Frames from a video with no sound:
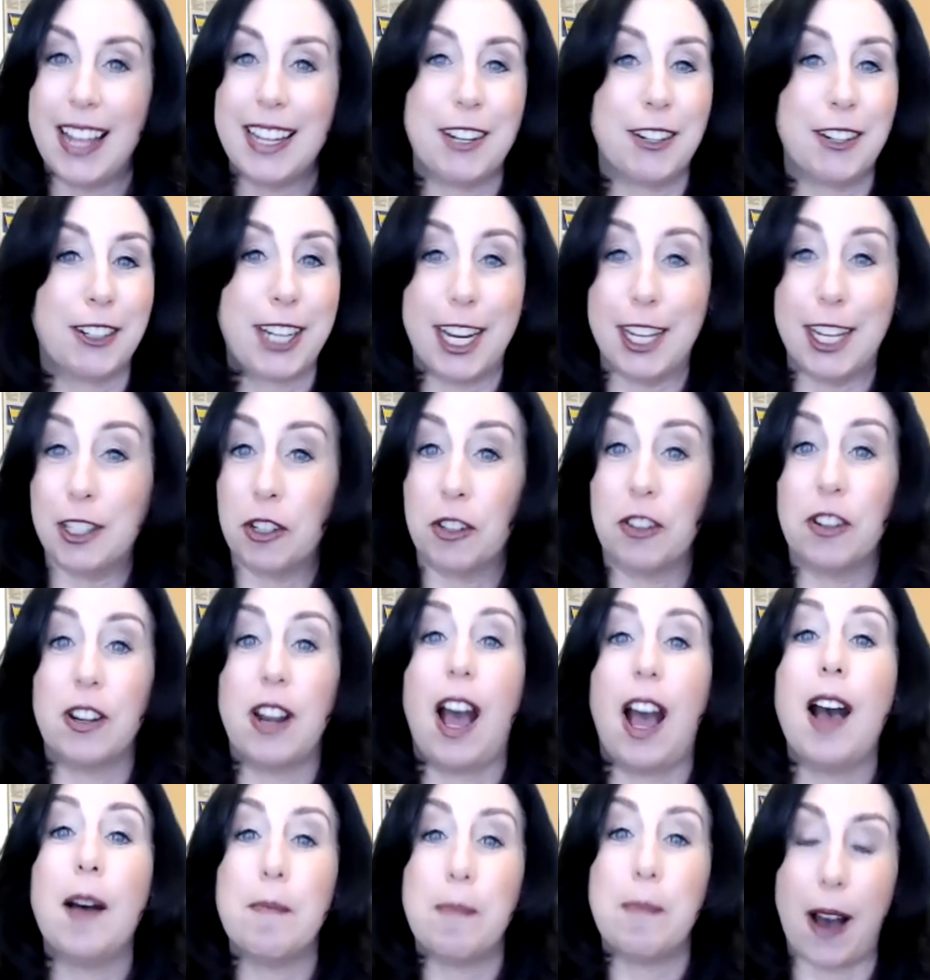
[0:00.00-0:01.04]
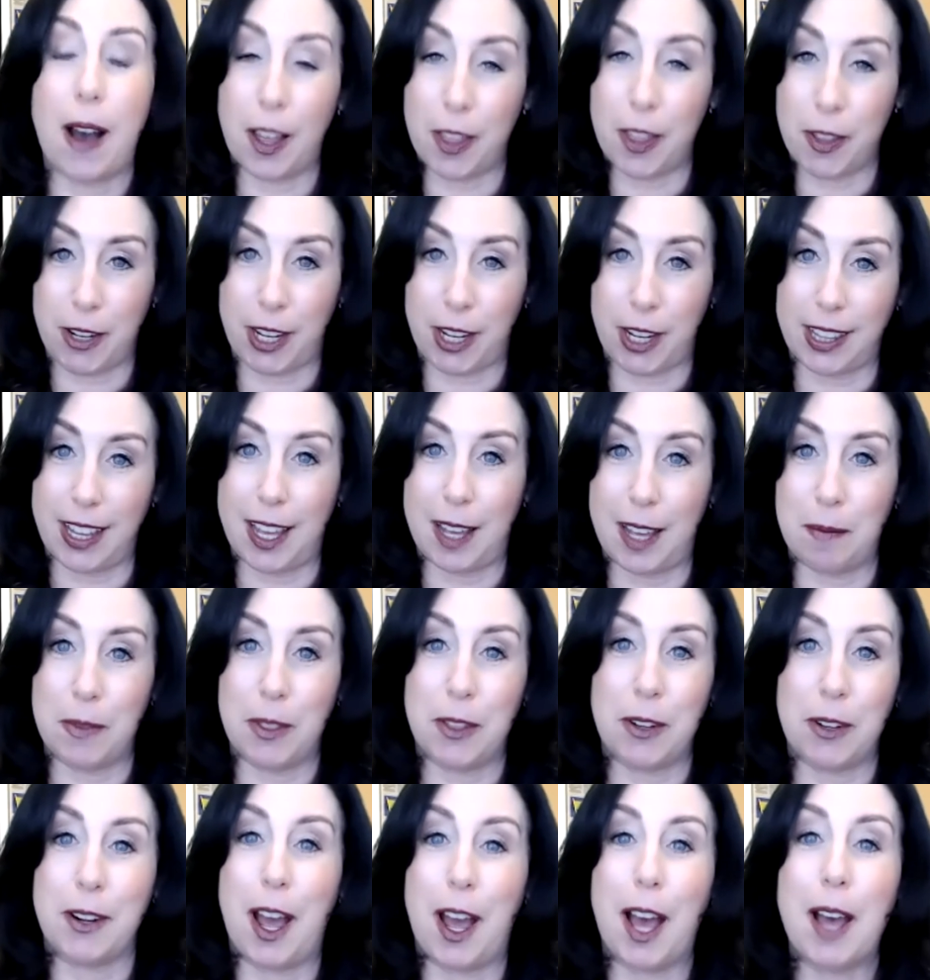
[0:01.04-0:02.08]
Your kids are not bothering them.
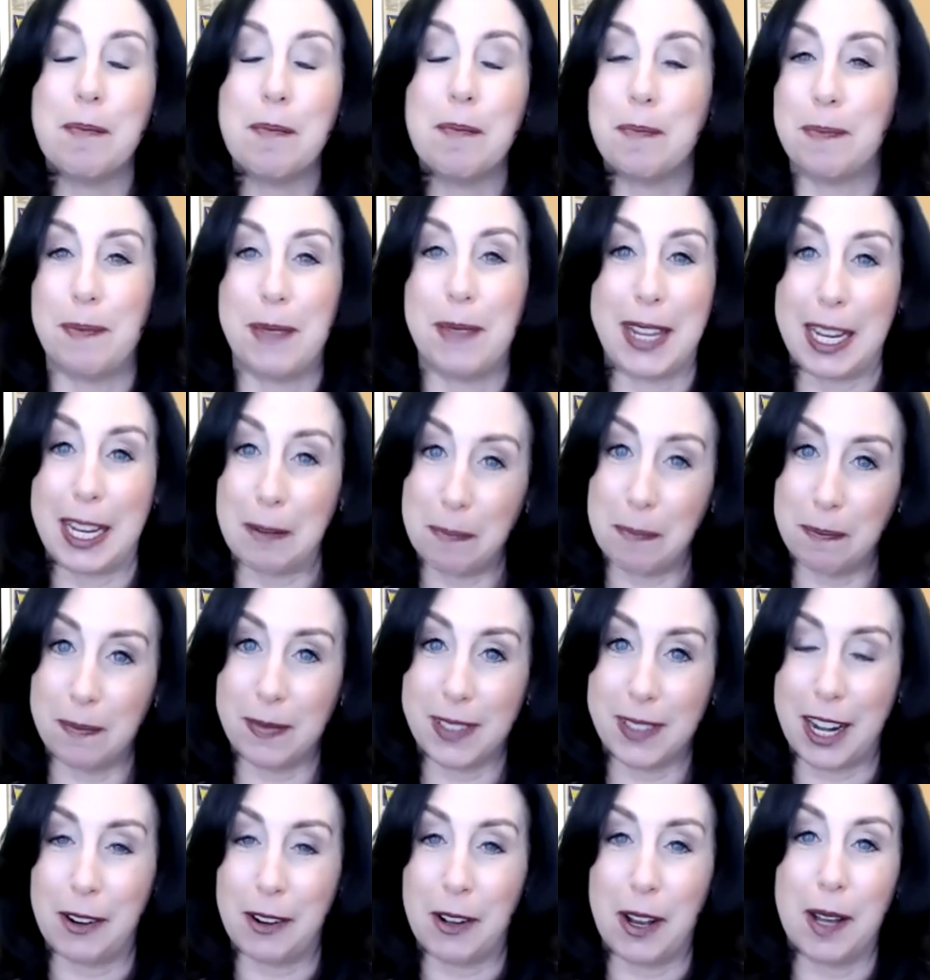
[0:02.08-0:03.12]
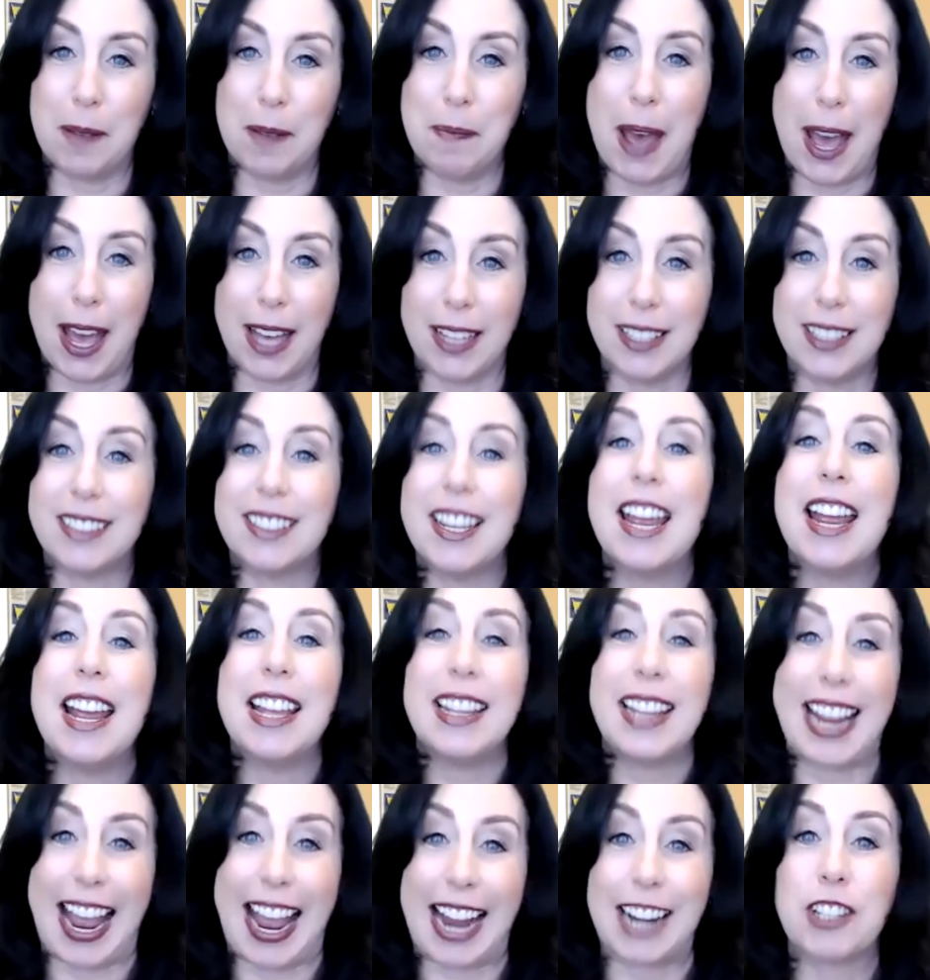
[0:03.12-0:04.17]
They're not being, you know, a pest.
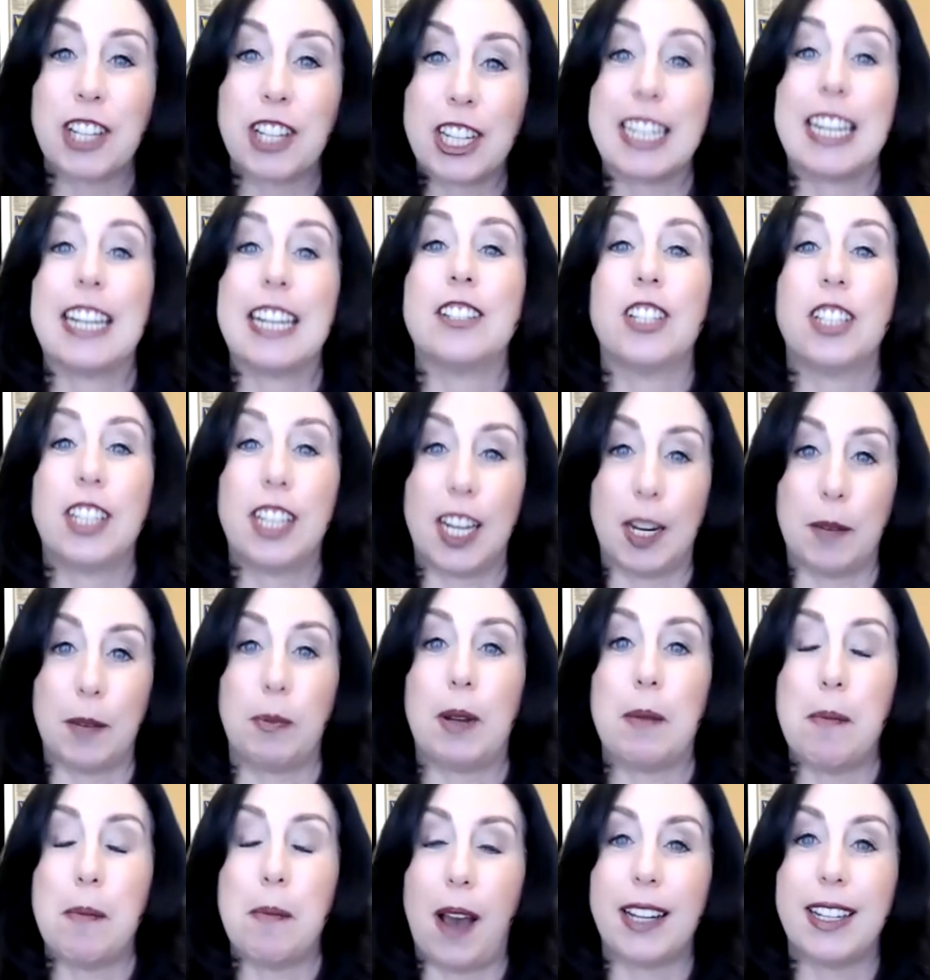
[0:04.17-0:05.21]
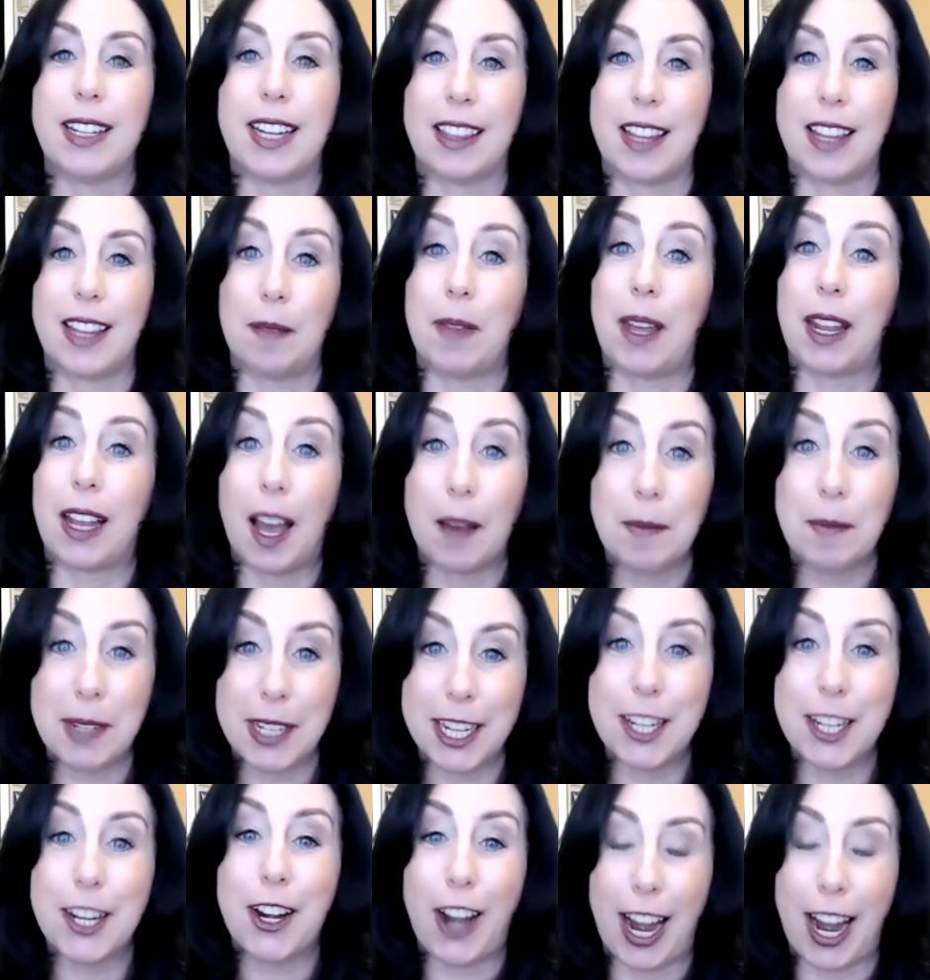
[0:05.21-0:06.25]
They actually need to keep reminding them like I'm
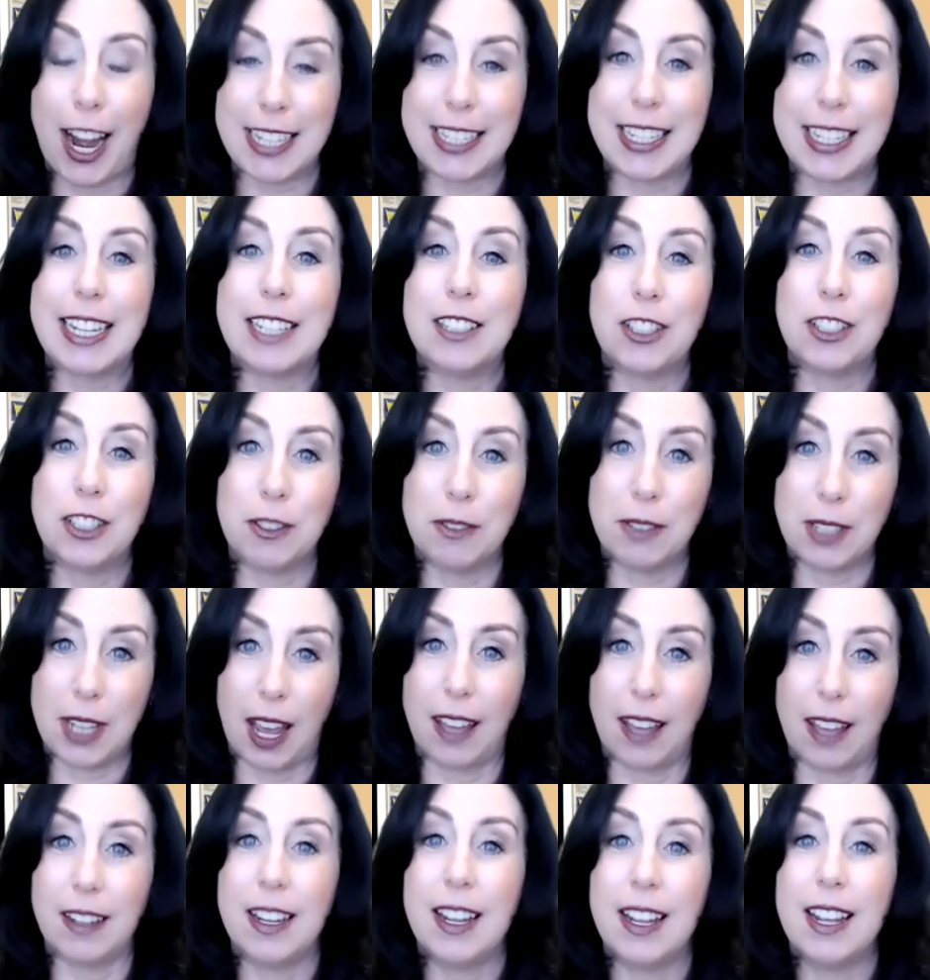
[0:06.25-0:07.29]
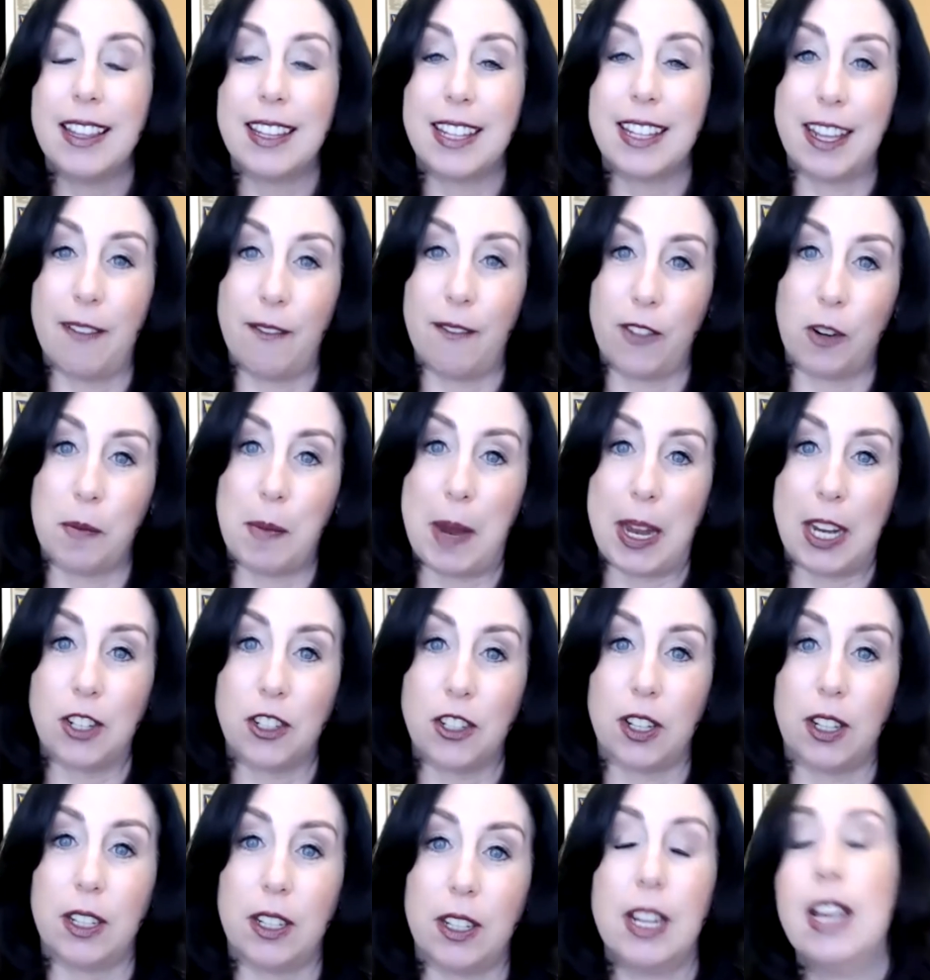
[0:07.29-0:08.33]
here. I need to get the
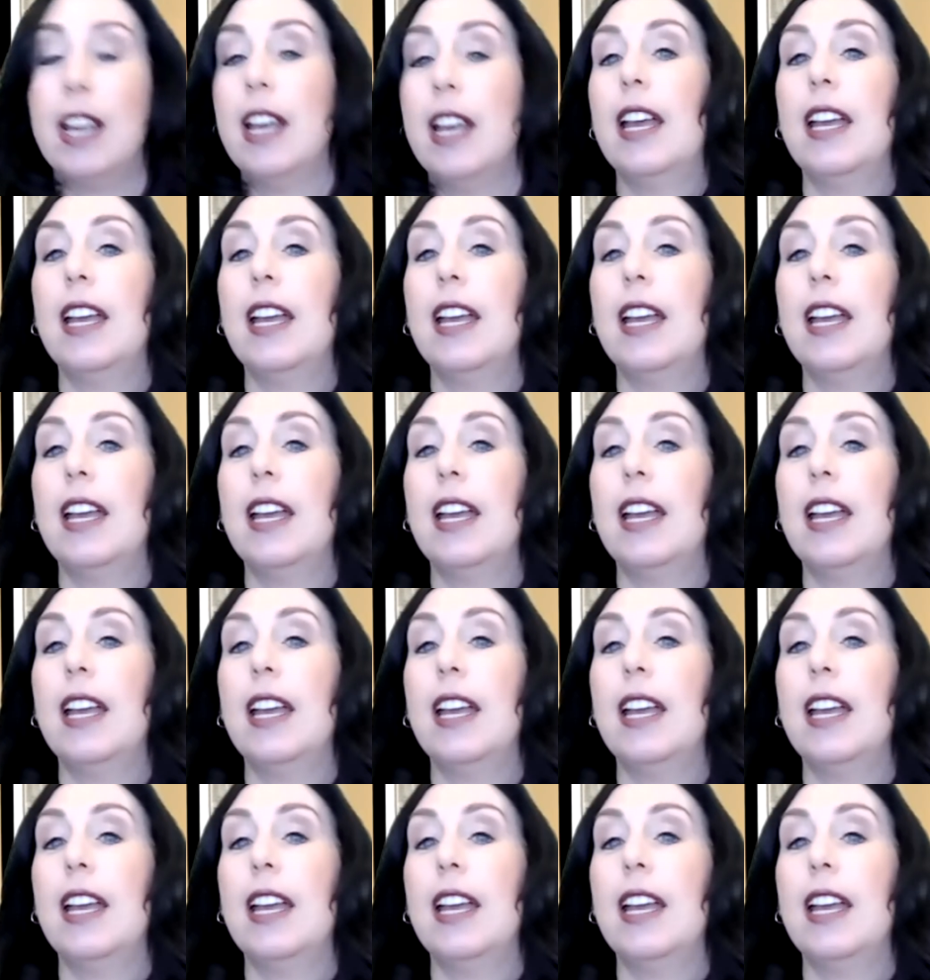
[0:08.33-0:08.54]
information.